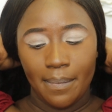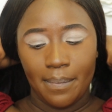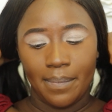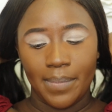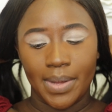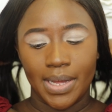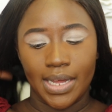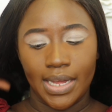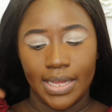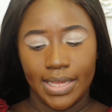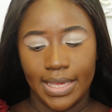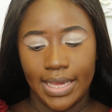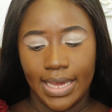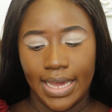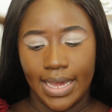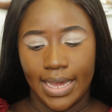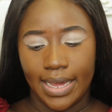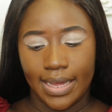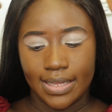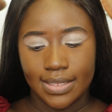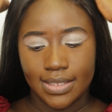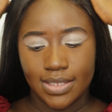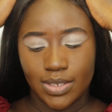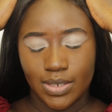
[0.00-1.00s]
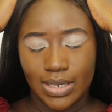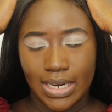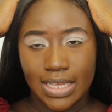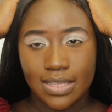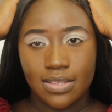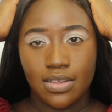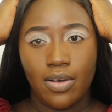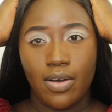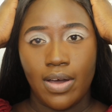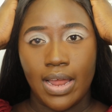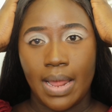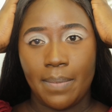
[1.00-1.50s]
But yeah, so that's
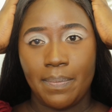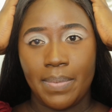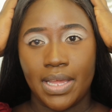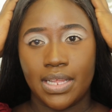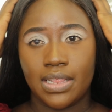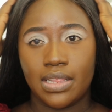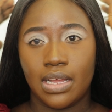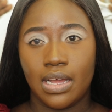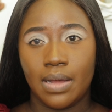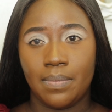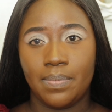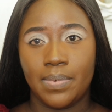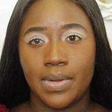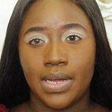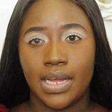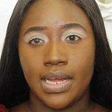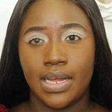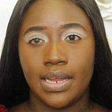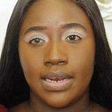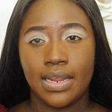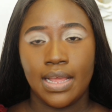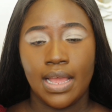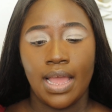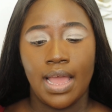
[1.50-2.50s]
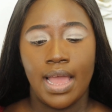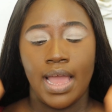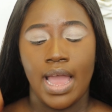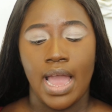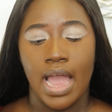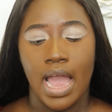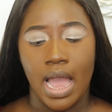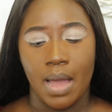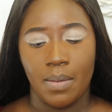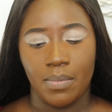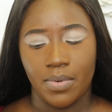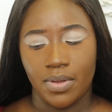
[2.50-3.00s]
all I picked up. But
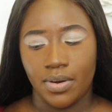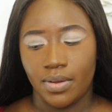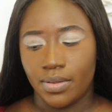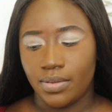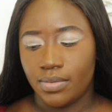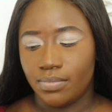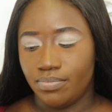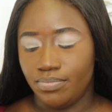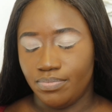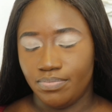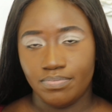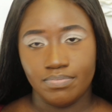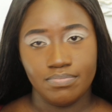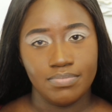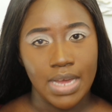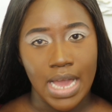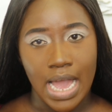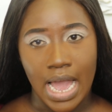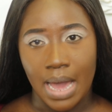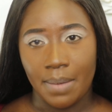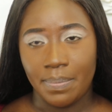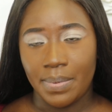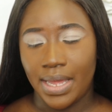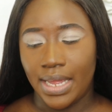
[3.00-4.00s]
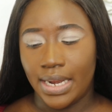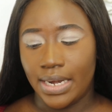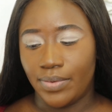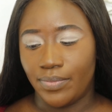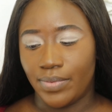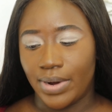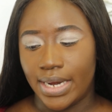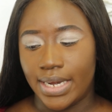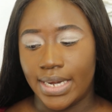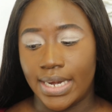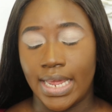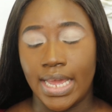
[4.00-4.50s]
I want to hop in
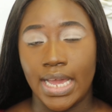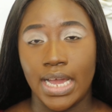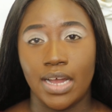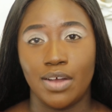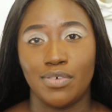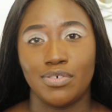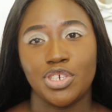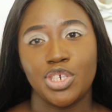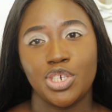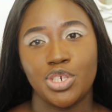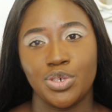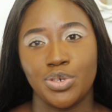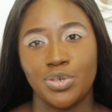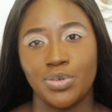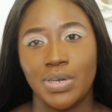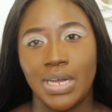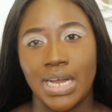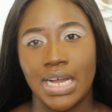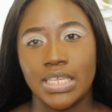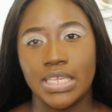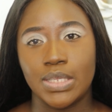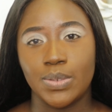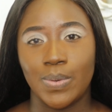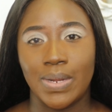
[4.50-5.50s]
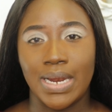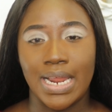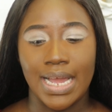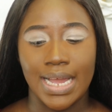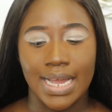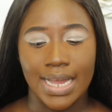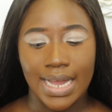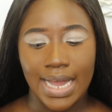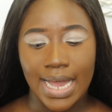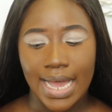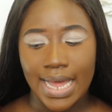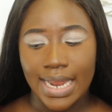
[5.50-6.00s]
right now and show you guys what I
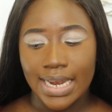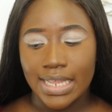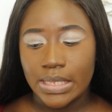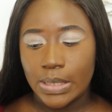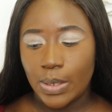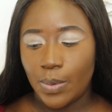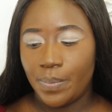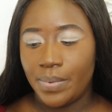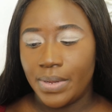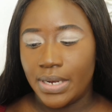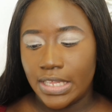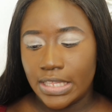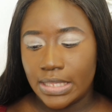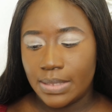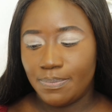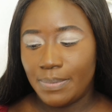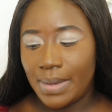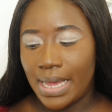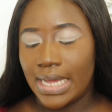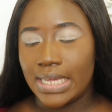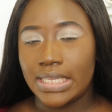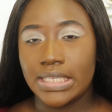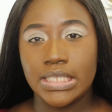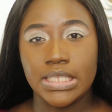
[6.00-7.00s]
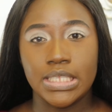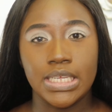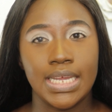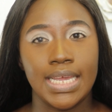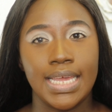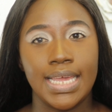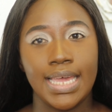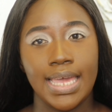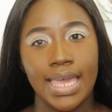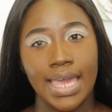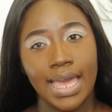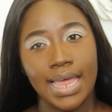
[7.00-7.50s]
got. Let's open this box
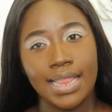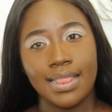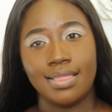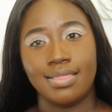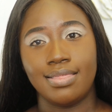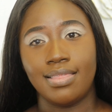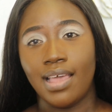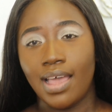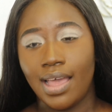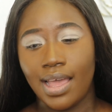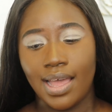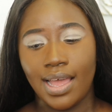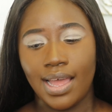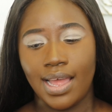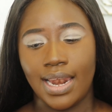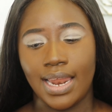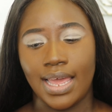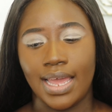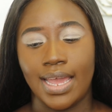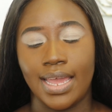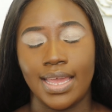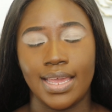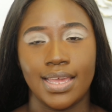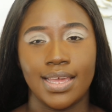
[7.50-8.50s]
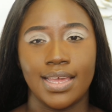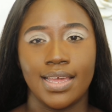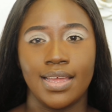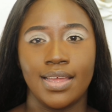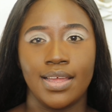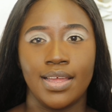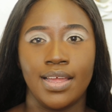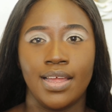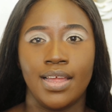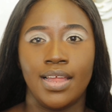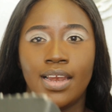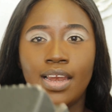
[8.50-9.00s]
together. Like,
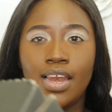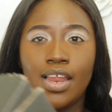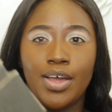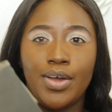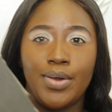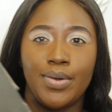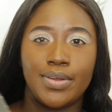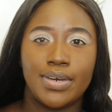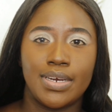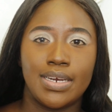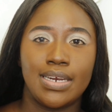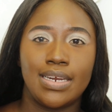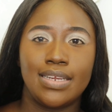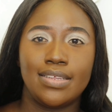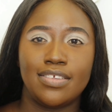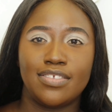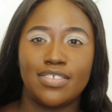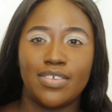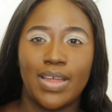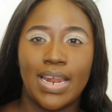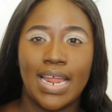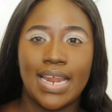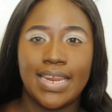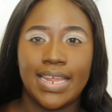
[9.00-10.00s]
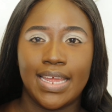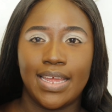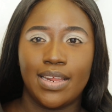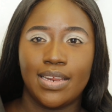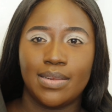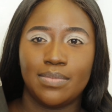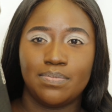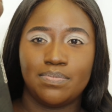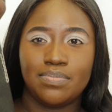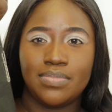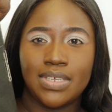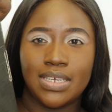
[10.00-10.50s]
look, this is what I did.
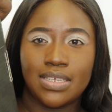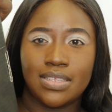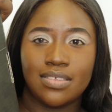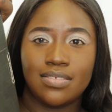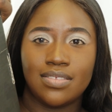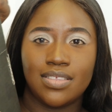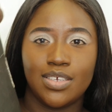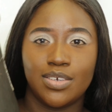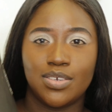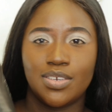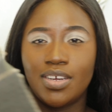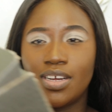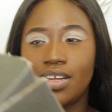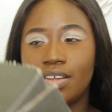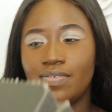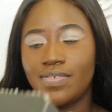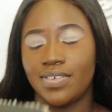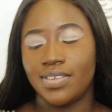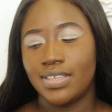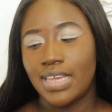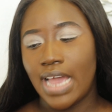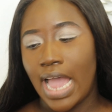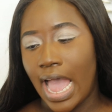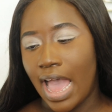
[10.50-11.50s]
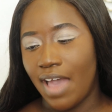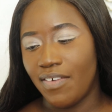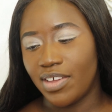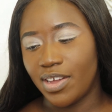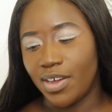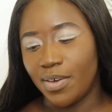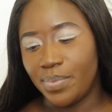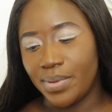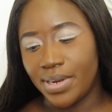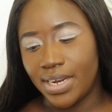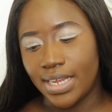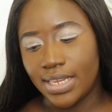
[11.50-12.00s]
Take the seal off, having
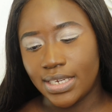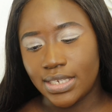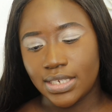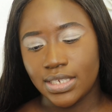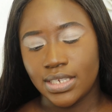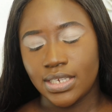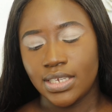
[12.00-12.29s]
opened it.